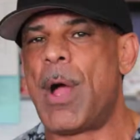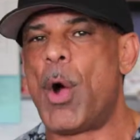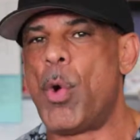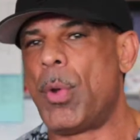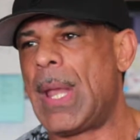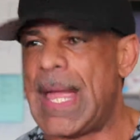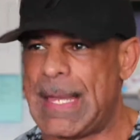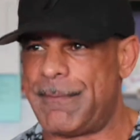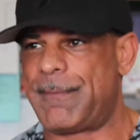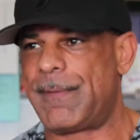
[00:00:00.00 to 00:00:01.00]
my whole
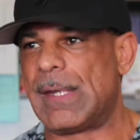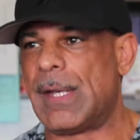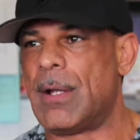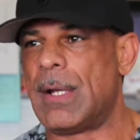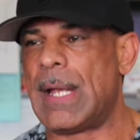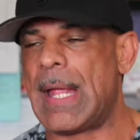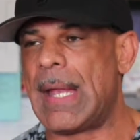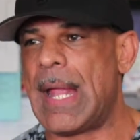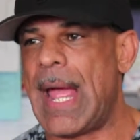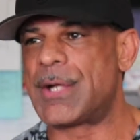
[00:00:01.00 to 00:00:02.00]
life, you know,
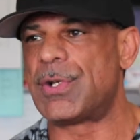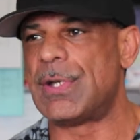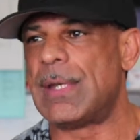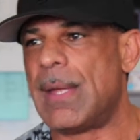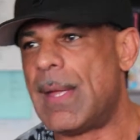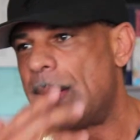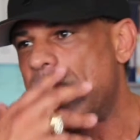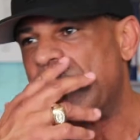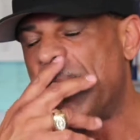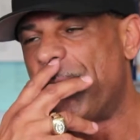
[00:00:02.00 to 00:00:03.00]
and actually,
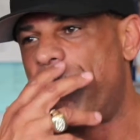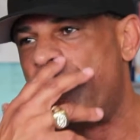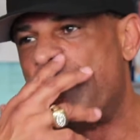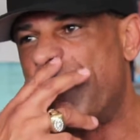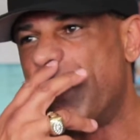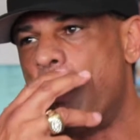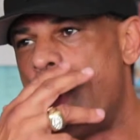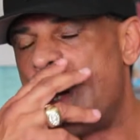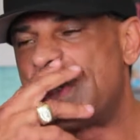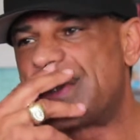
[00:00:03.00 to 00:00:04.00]
you know, Bill
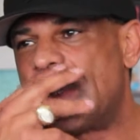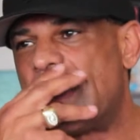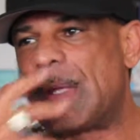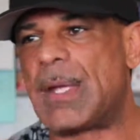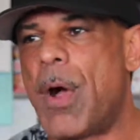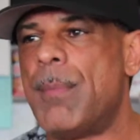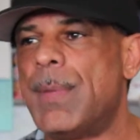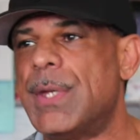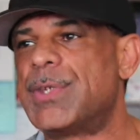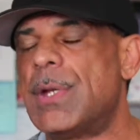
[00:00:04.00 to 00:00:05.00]
Walsh called
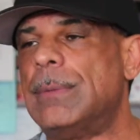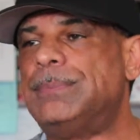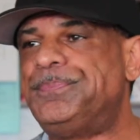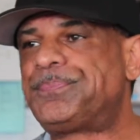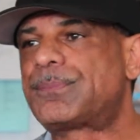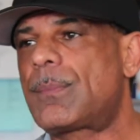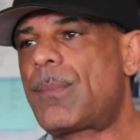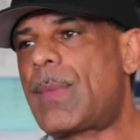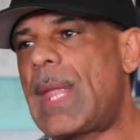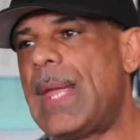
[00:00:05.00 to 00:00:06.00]
me
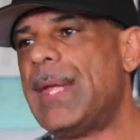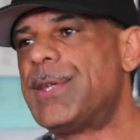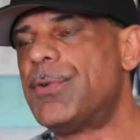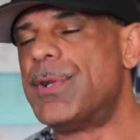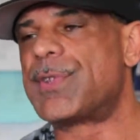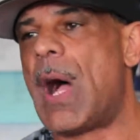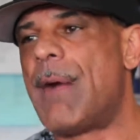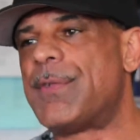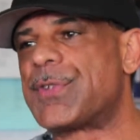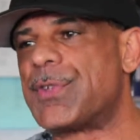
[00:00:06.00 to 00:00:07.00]
into his
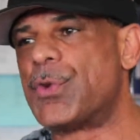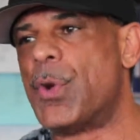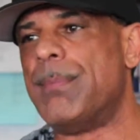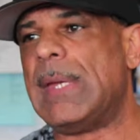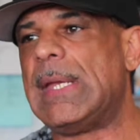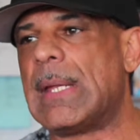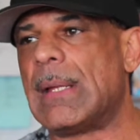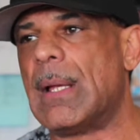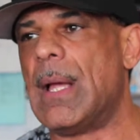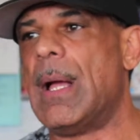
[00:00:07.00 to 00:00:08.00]
office, into a meeting